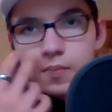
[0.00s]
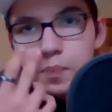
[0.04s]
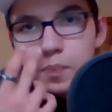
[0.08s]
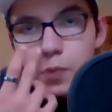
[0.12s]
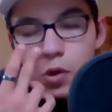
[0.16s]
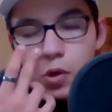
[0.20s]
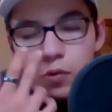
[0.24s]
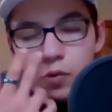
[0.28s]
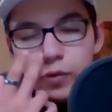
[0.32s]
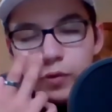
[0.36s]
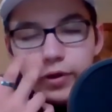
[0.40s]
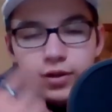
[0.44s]

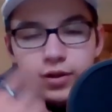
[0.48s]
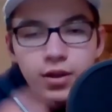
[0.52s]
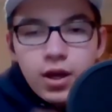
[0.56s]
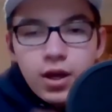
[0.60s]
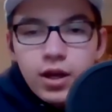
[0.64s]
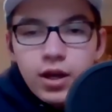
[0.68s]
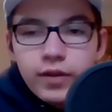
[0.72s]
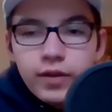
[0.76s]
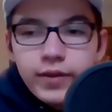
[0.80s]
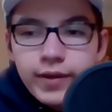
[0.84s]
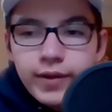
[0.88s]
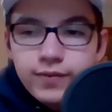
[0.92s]
where a
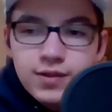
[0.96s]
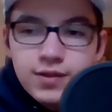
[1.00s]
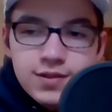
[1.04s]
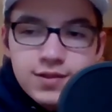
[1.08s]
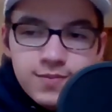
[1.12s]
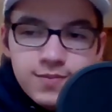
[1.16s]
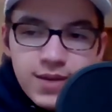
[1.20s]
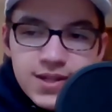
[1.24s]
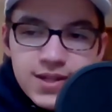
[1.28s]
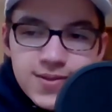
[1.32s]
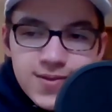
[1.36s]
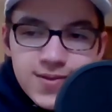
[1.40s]
lot of lefties
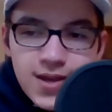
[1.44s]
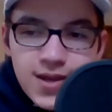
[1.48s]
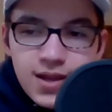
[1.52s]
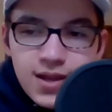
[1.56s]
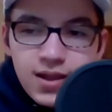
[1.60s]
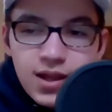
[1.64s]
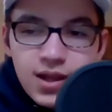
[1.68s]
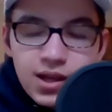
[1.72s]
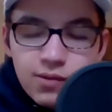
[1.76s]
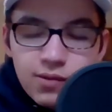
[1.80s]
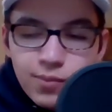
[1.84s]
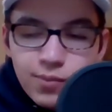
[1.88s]
might say
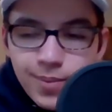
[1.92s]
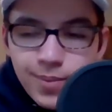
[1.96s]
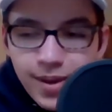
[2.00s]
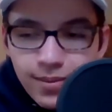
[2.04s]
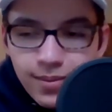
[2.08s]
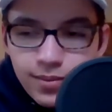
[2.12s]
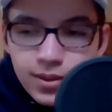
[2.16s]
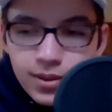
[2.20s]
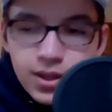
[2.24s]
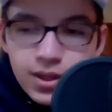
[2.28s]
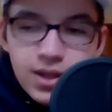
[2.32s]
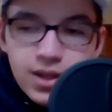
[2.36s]
like
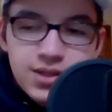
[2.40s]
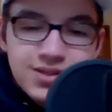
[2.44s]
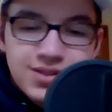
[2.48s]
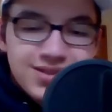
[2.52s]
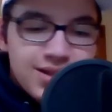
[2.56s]
Republicans